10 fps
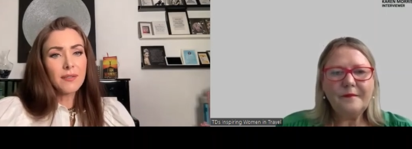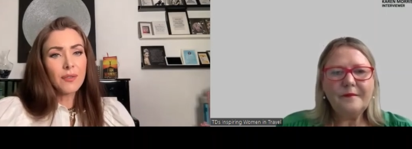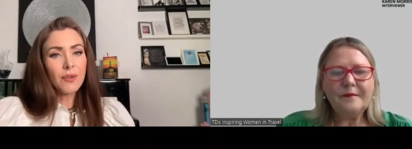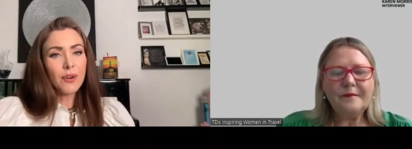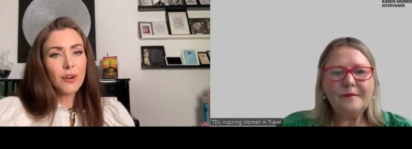
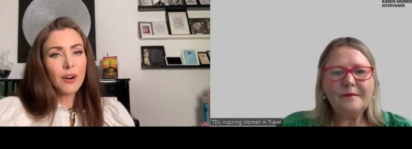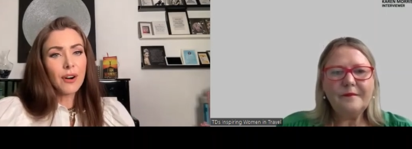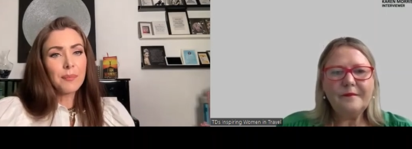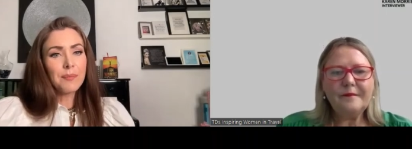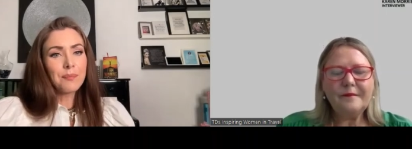
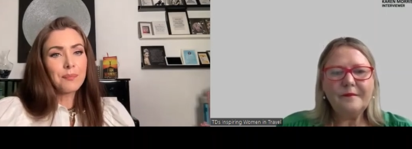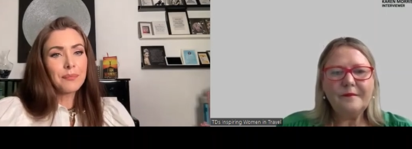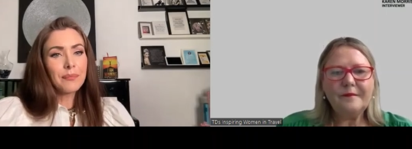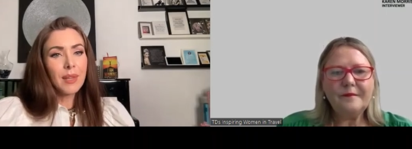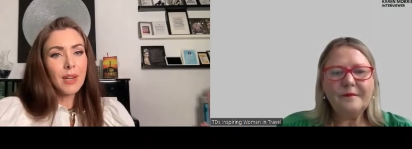Speaker 1: for
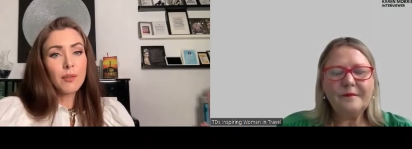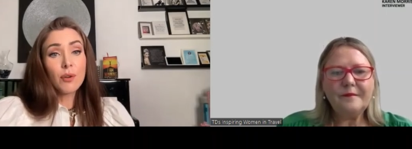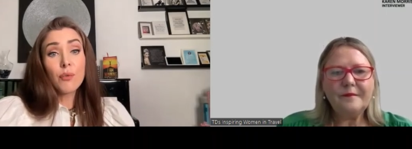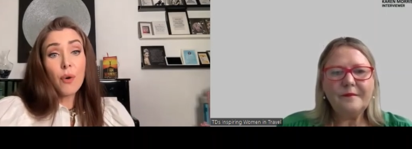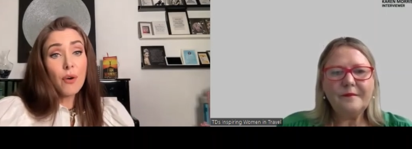for
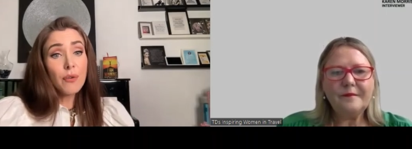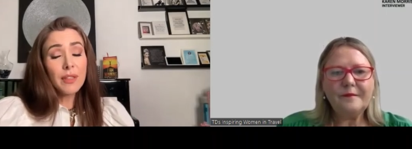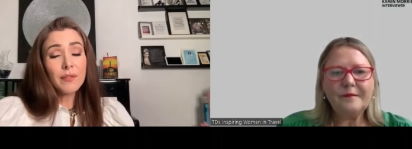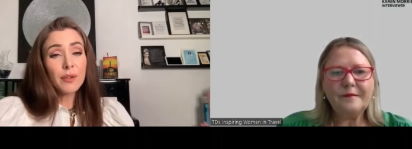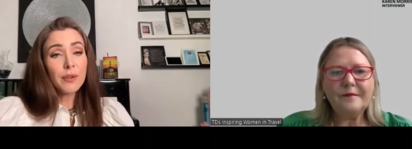growth
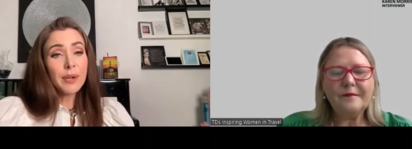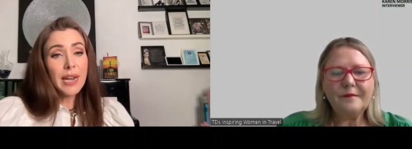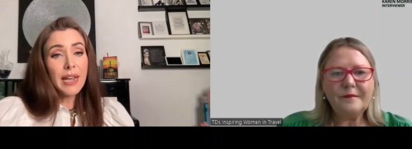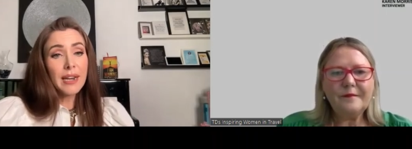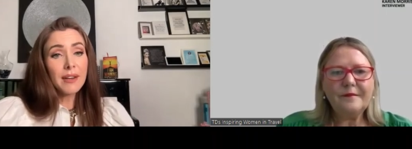and for
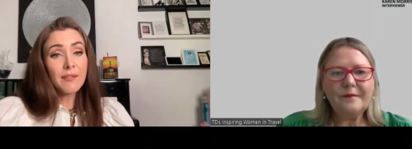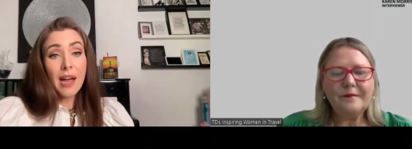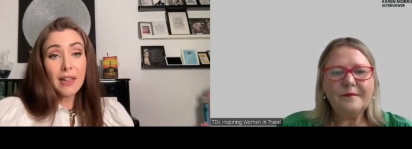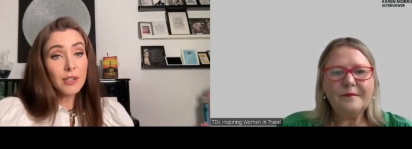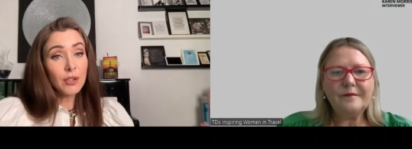creating
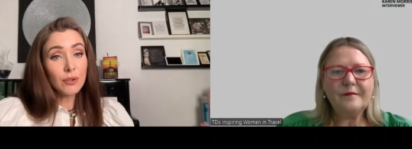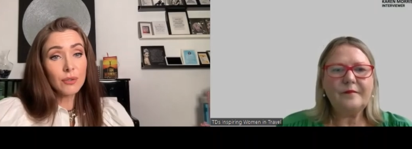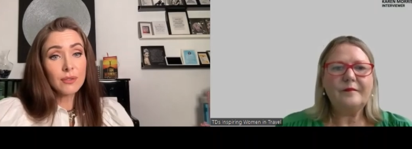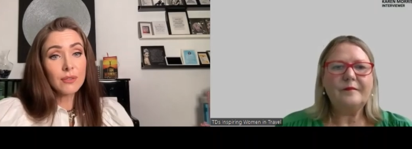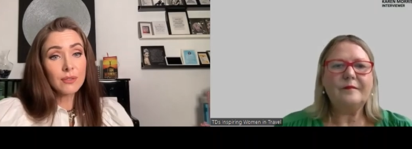value,
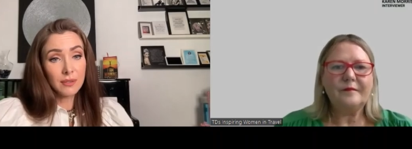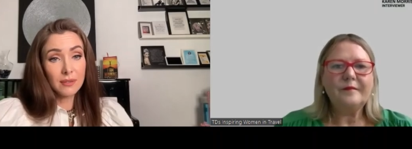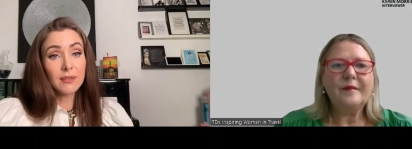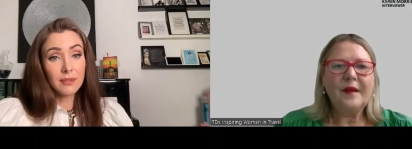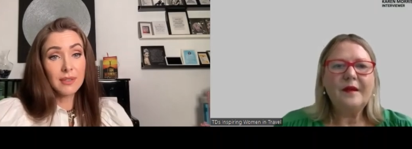
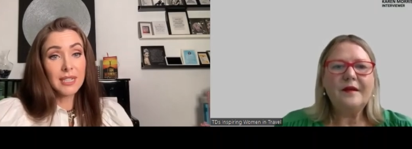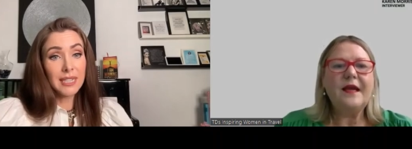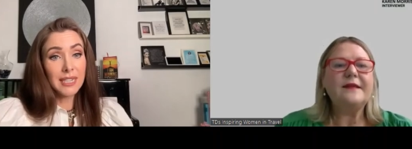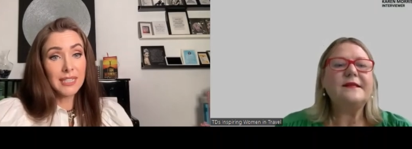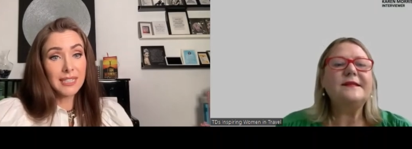isn't
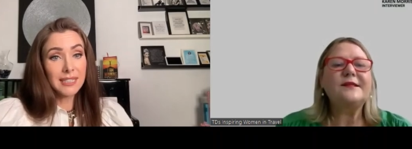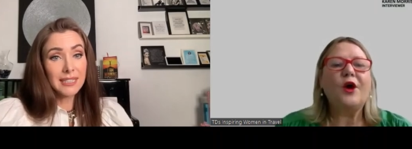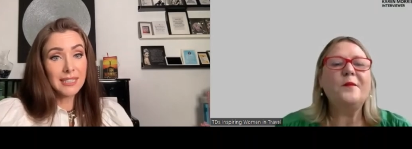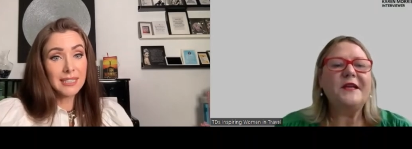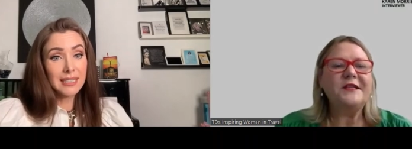yes, it? Yes,
Speaker 2: in
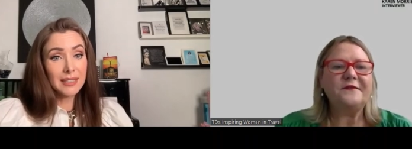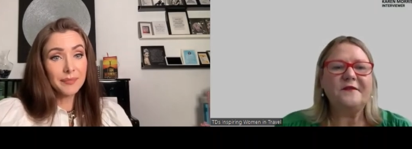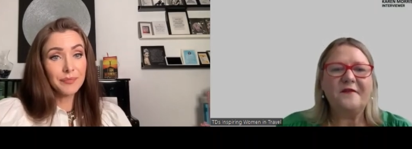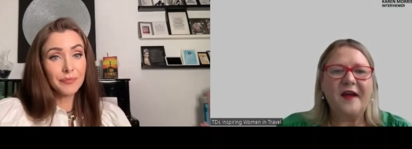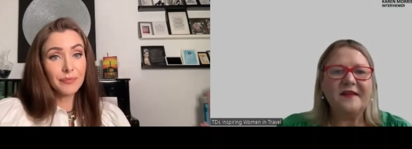so many
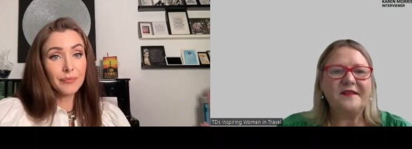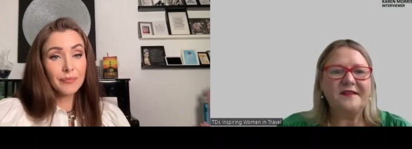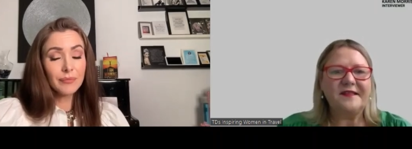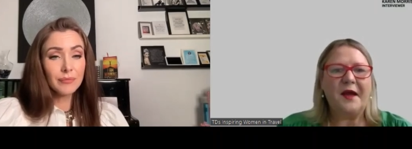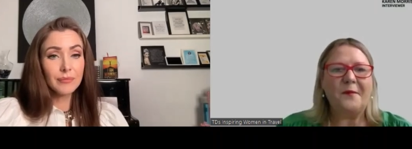different
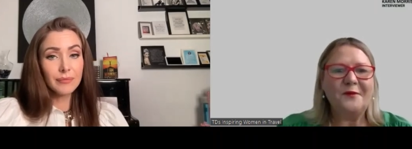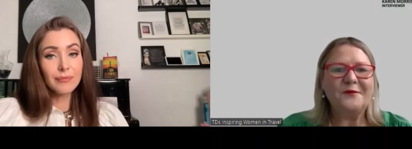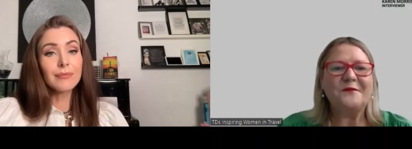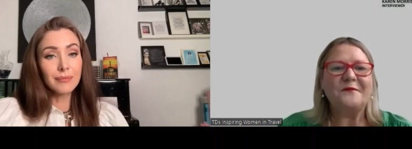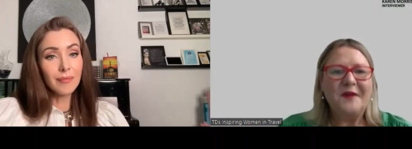facets now
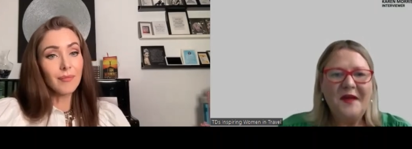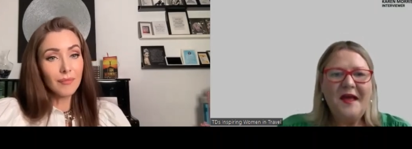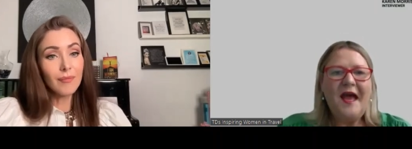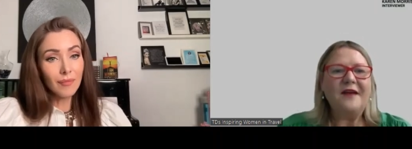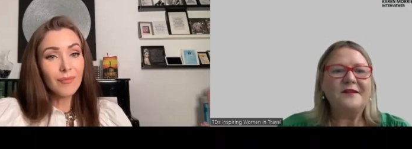because of
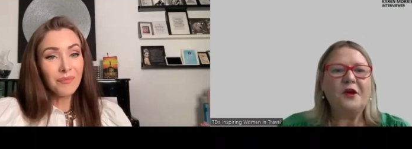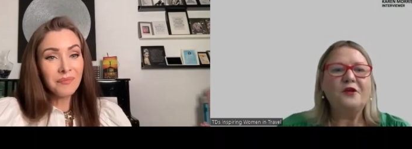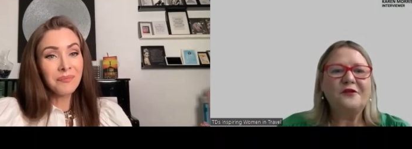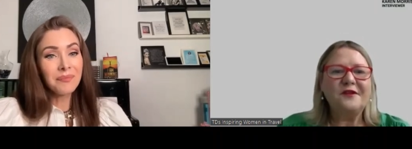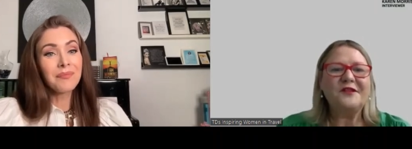our
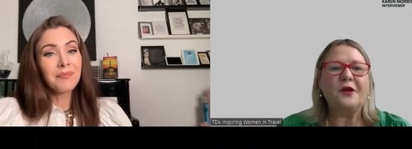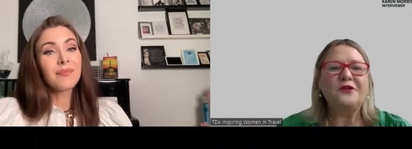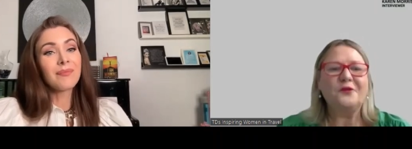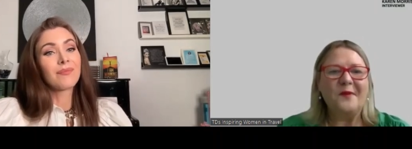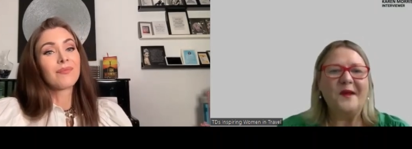social the
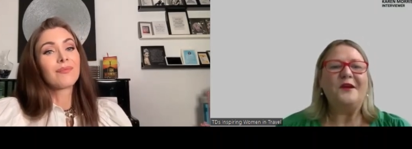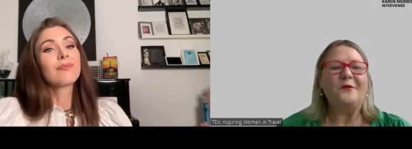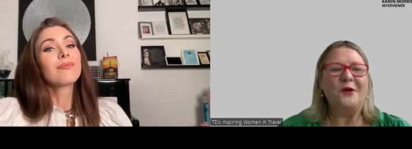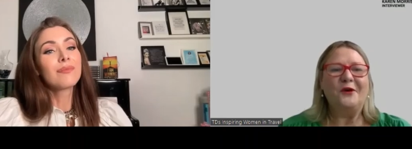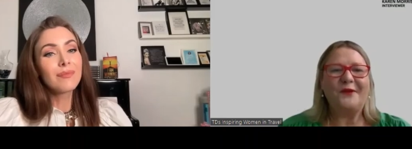social media
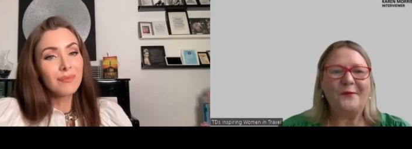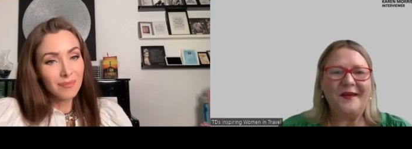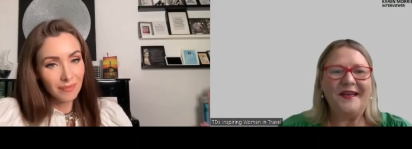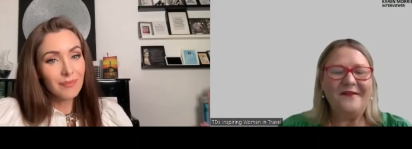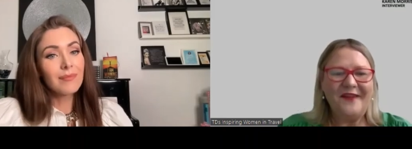world that
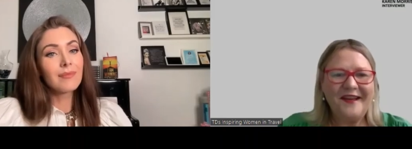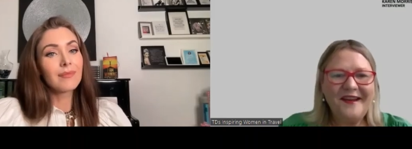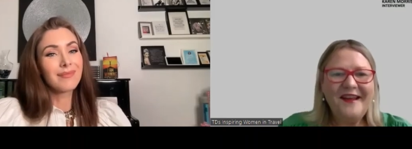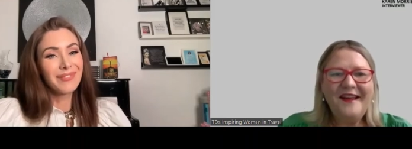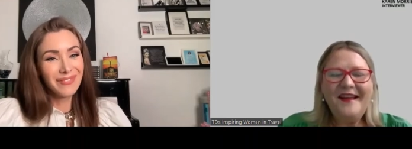we live in.
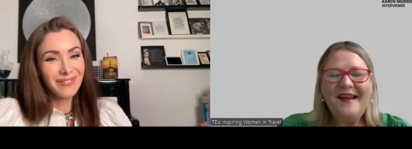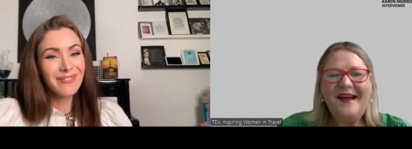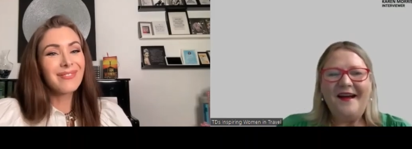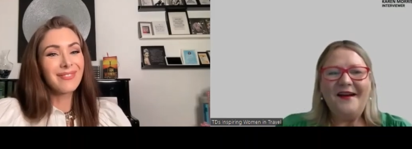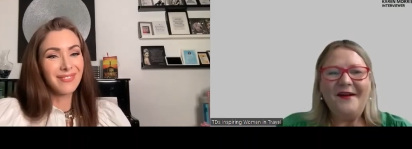
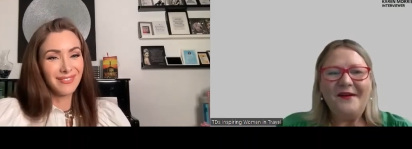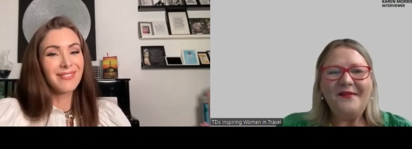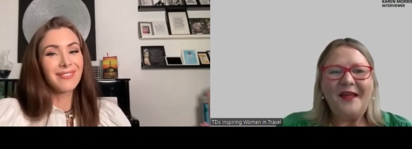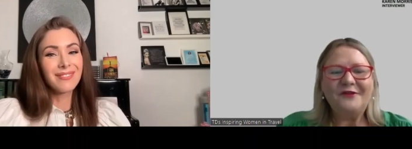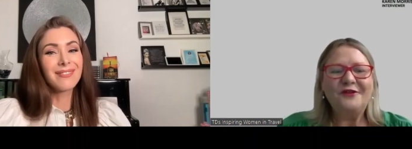Uh,
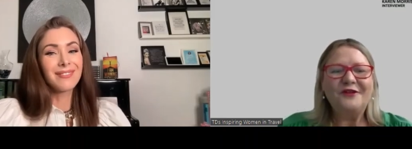that